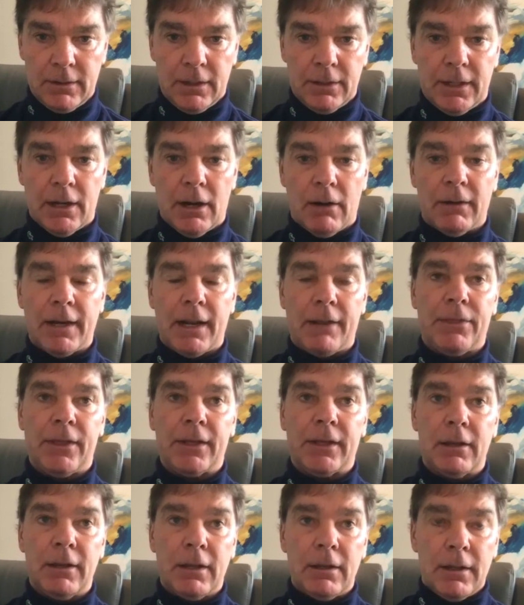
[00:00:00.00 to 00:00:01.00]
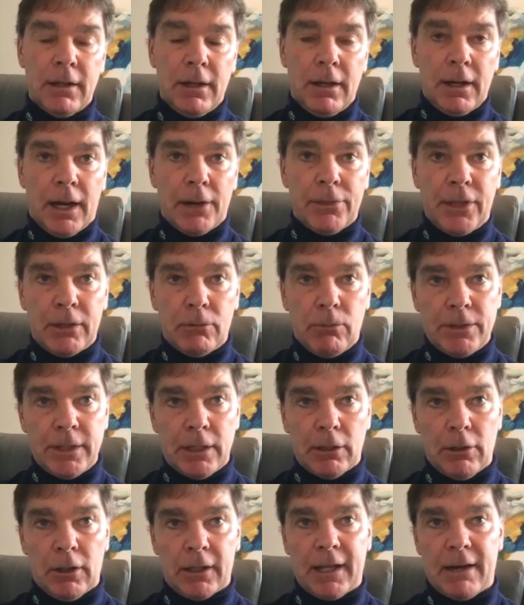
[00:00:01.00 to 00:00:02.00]
And I think when you
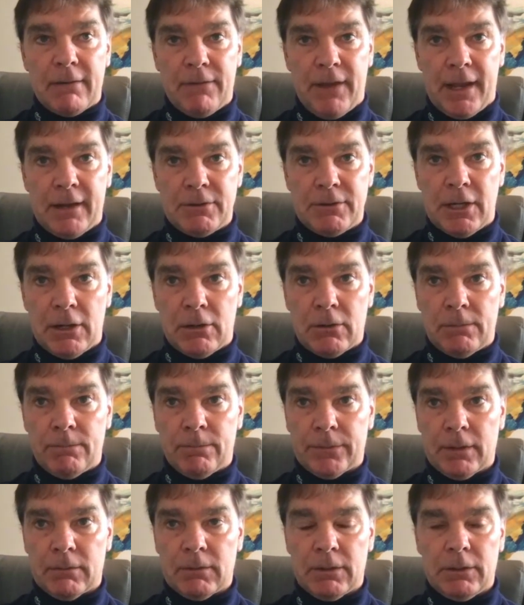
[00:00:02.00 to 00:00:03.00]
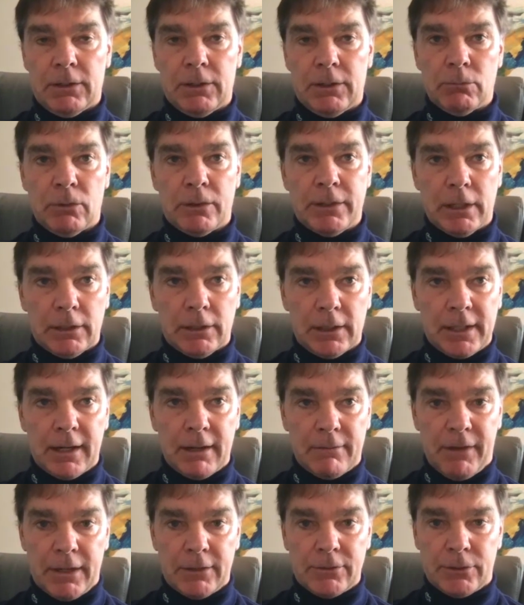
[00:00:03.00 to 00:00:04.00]
look at Avantio, you
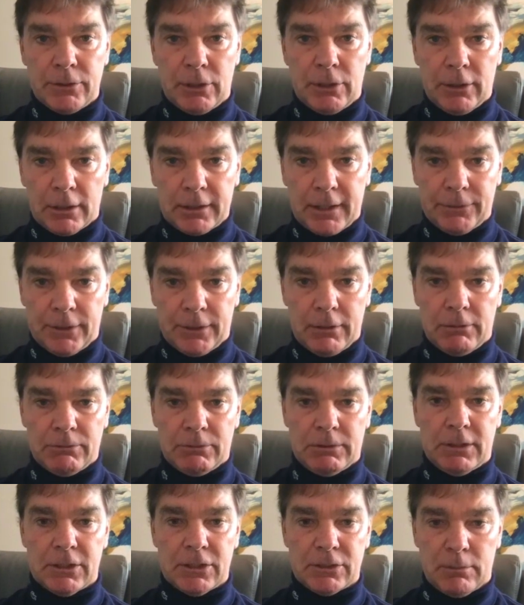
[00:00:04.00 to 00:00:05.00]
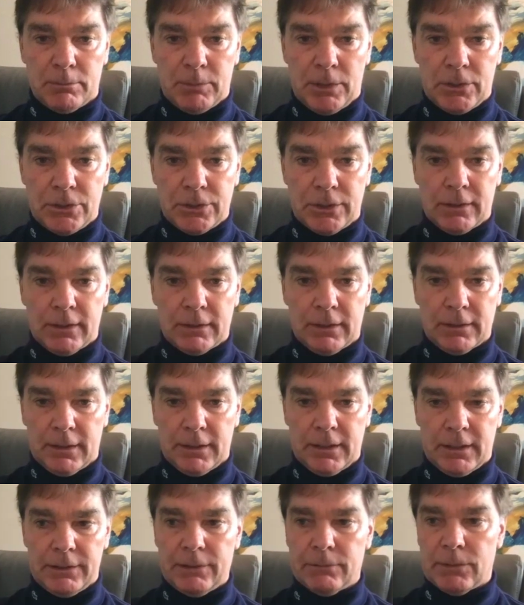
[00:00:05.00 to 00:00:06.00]
look at their
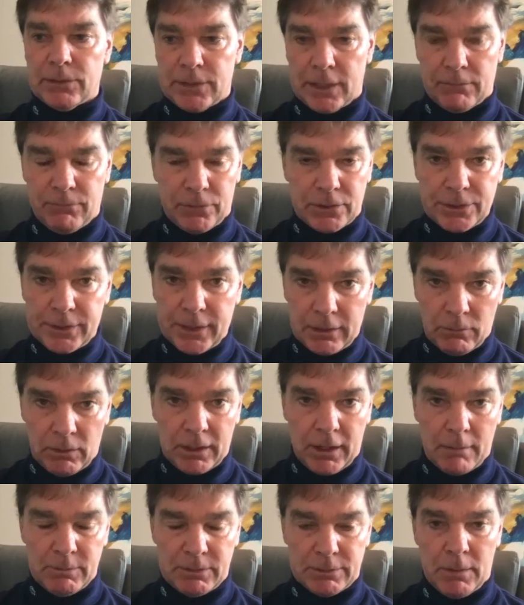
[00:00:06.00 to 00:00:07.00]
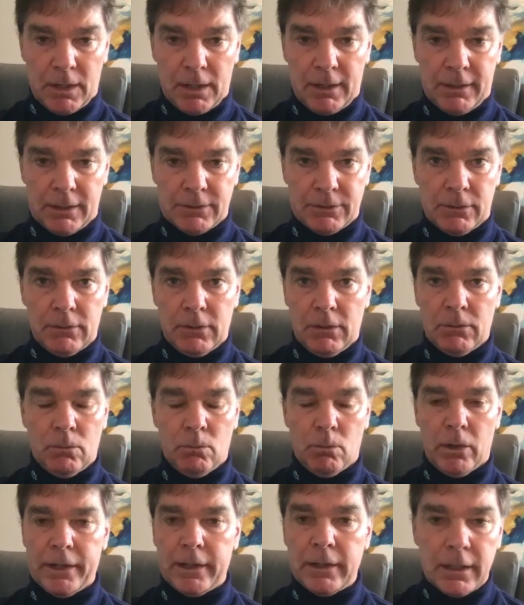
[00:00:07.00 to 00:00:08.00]
distribution. First thing that comes to mind is,
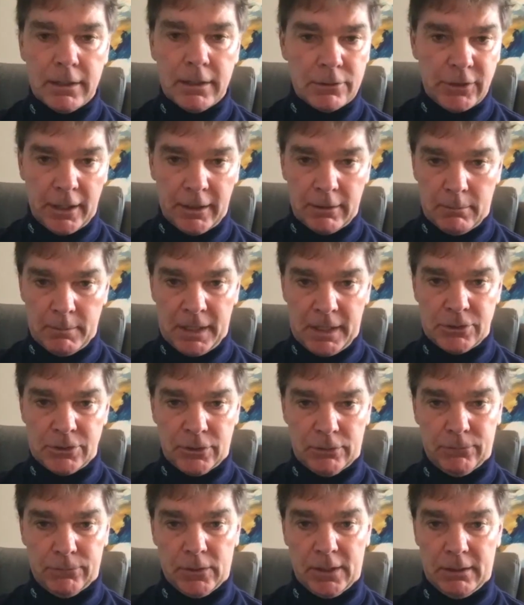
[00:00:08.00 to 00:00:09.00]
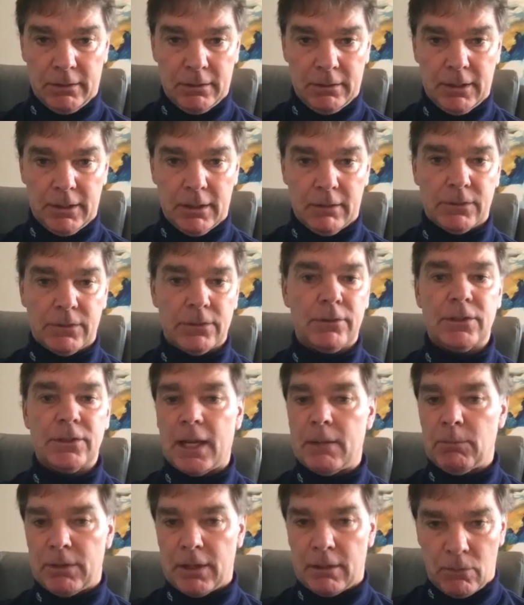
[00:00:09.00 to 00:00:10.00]
what do you need a channel manager for?
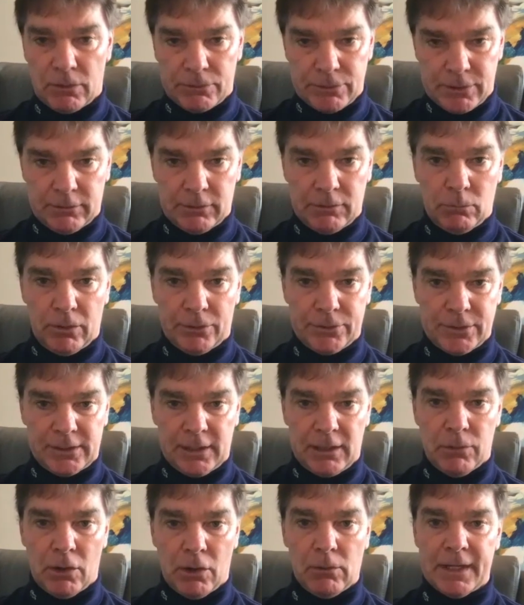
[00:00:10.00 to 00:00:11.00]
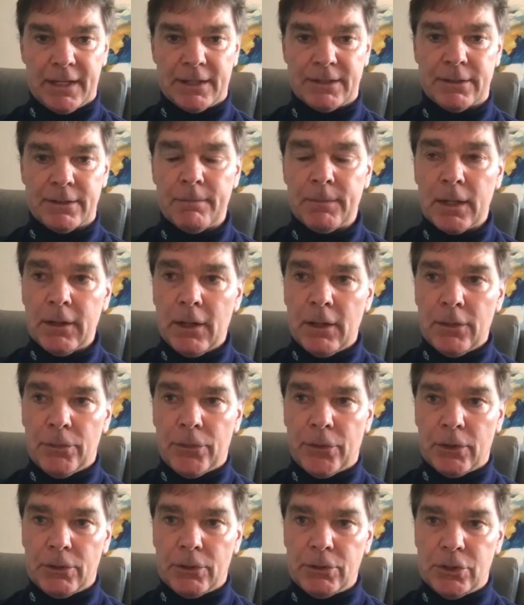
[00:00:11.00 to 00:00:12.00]
Same thing with Zevo, is
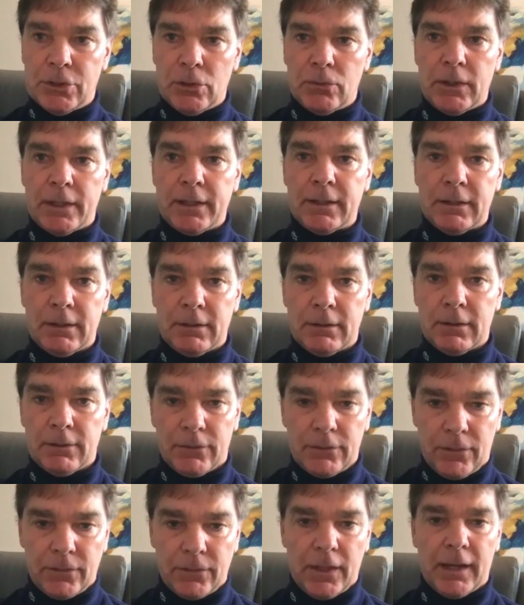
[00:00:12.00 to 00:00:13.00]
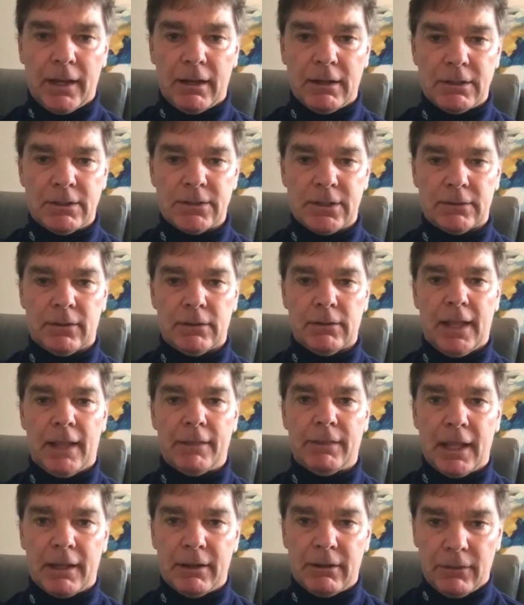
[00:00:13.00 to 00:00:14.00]
they're doing things
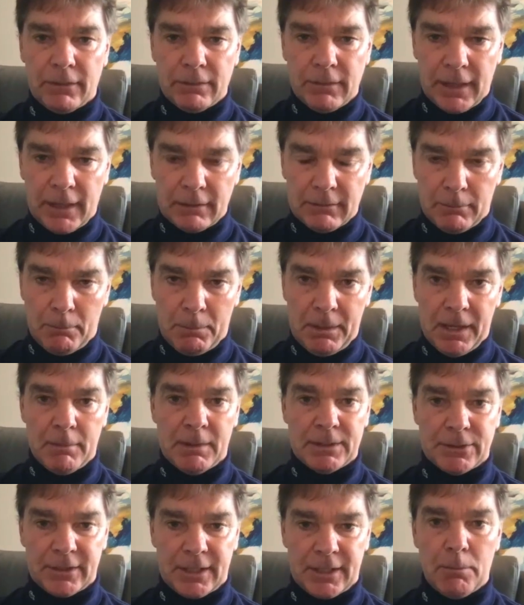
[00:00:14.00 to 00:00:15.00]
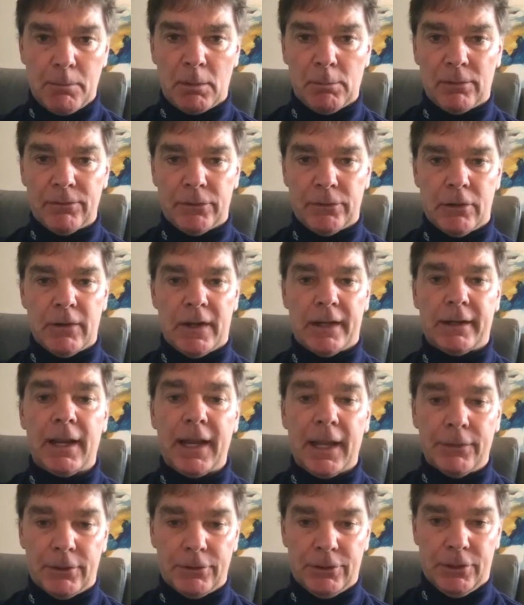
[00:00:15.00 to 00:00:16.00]
that the PMS is capable of doing,
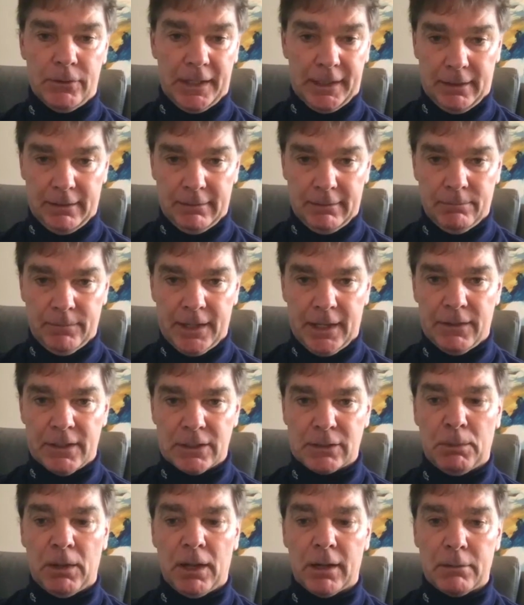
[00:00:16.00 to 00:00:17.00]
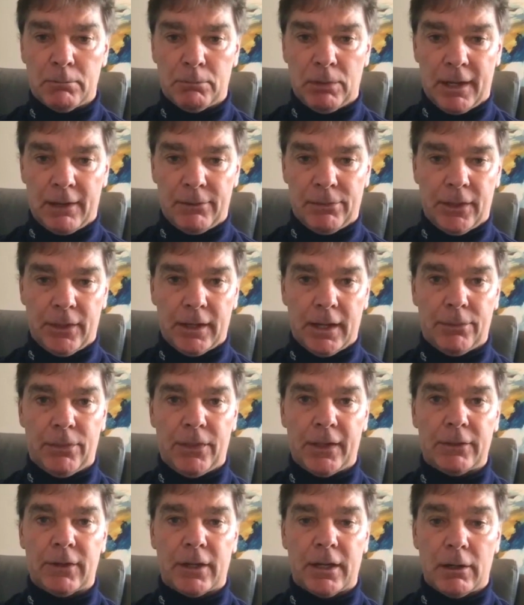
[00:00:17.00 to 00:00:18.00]
and they're doing it. And this plug and play thing, I
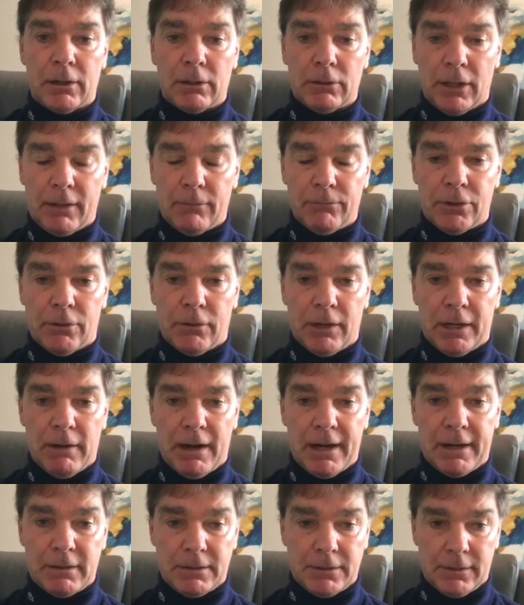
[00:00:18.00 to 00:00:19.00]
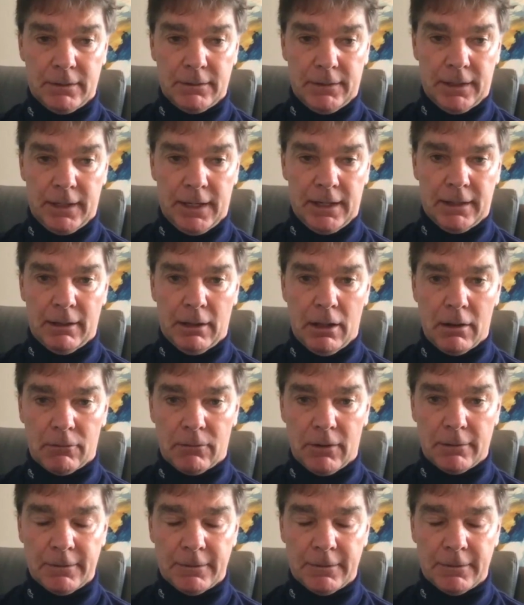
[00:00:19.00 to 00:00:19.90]
think they're going to live to regret it in the long run.